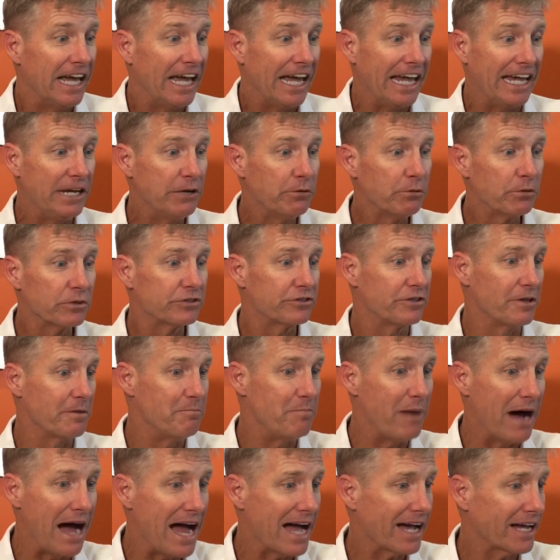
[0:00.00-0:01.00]
he was the
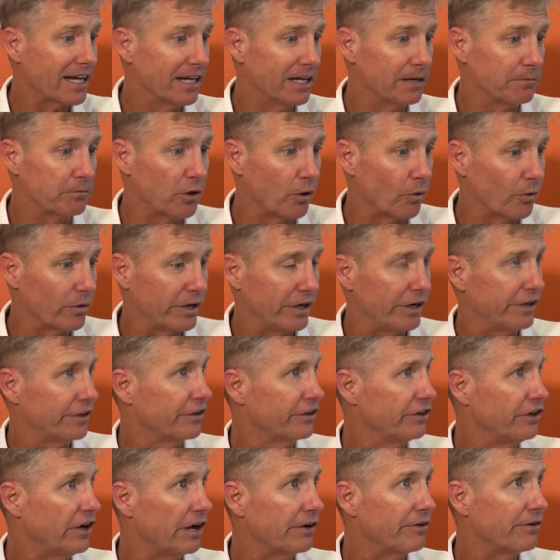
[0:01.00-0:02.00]
backup going into
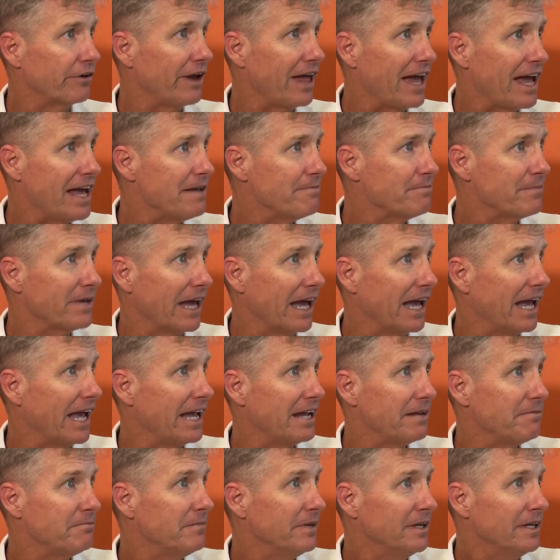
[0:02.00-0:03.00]
the Notre Dame
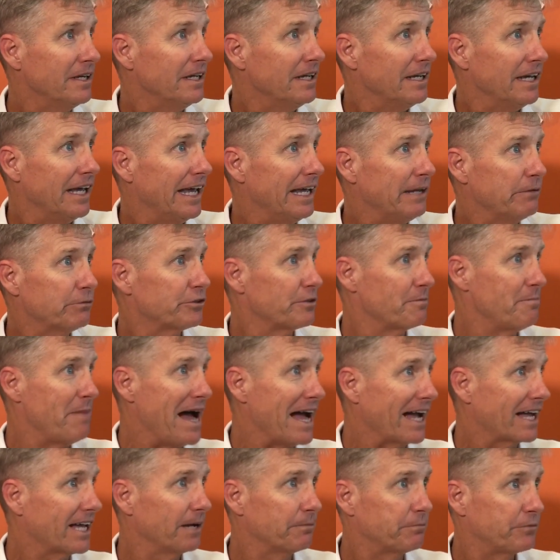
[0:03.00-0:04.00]
game. He was the
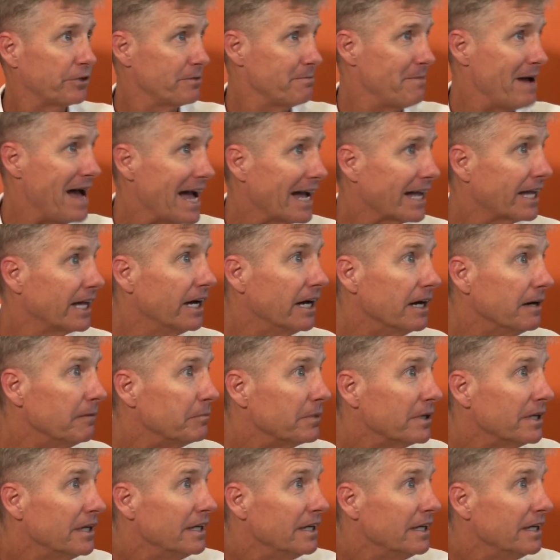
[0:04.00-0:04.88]
backup to the backup.